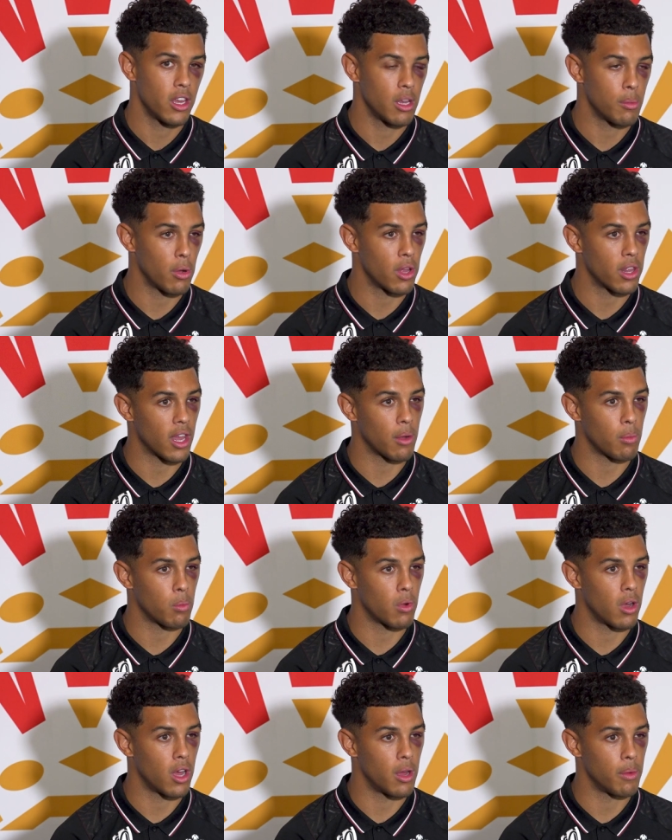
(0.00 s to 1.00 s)
you're putting
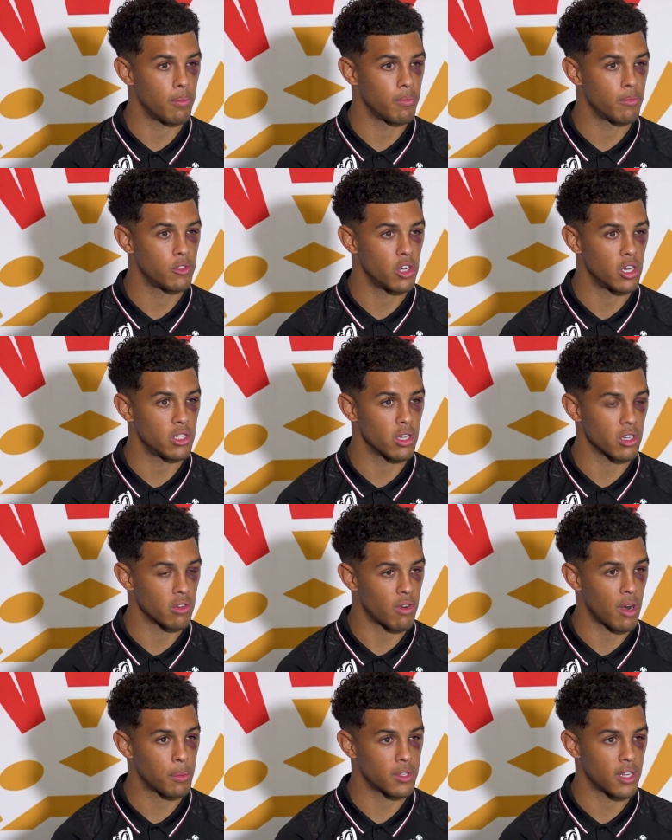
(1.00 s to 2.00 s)
that jersey on
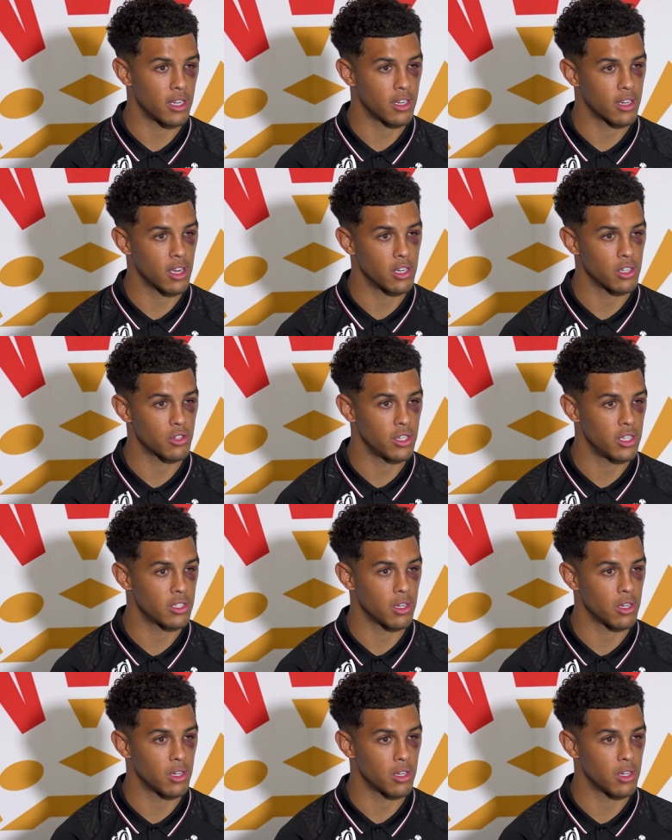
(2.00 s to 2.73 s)
to represent your country.